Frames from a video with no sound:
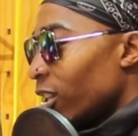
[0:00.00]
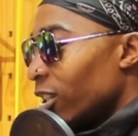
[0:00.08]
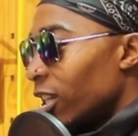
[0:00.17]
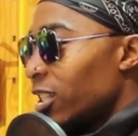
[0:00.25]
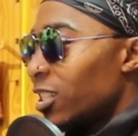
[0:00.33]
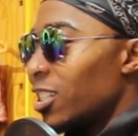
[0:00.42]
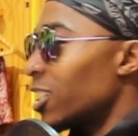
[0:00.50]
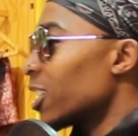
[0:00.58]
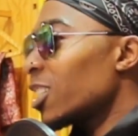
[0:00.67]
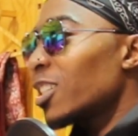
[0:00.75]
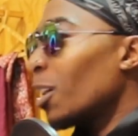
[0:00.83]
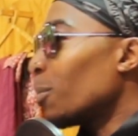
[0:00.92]
there's
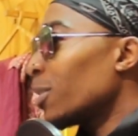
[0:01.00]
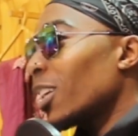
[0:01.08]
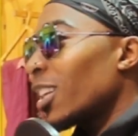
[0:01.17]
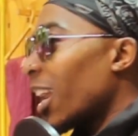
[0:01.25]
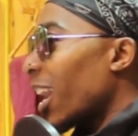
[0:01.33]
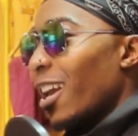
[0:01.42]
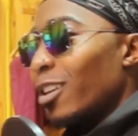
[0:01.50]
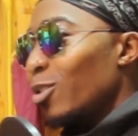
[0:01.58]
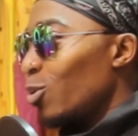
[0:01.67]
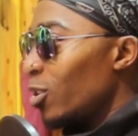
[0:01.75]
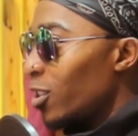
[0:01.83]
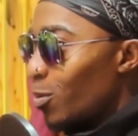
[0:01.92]
just something that
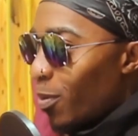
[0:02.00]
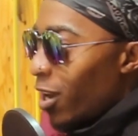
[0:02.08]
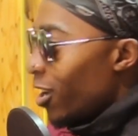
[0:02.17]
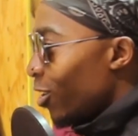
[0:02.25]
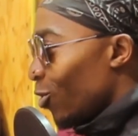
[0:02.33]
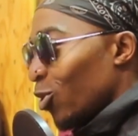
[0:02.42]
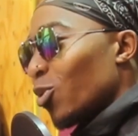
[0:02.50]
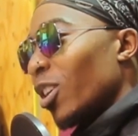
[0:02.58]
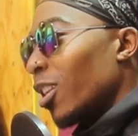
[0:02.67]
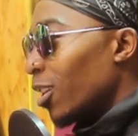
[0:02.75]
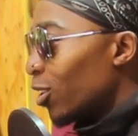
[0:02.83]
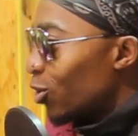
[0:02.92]
has to inspire you to
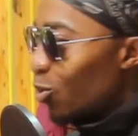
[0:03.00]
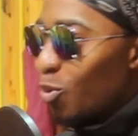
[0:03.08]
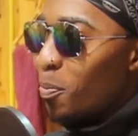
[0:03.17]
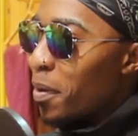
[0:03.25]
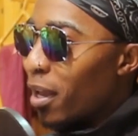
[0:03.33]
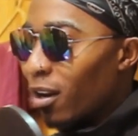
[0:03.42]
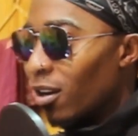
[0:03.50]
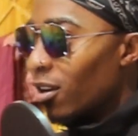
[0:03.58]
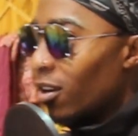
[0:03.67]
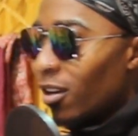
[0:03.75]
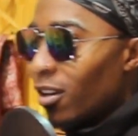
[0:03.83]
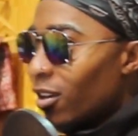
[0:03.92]
either do better,
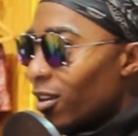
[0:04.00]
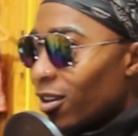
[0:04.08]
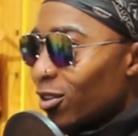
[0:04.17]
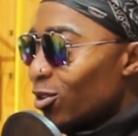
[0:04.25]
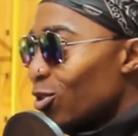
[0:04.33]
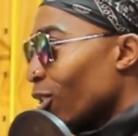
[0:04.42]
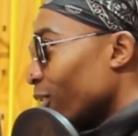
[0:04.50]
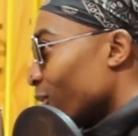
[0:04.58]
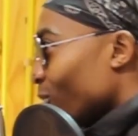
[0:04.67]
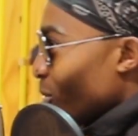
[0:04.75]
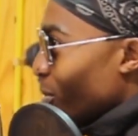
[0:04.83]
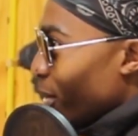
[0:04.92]
to
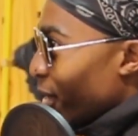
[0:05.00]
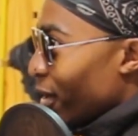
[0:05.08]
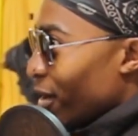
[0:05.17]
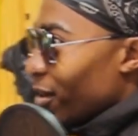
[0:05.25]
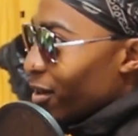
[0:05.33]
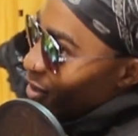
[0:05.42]
not do better,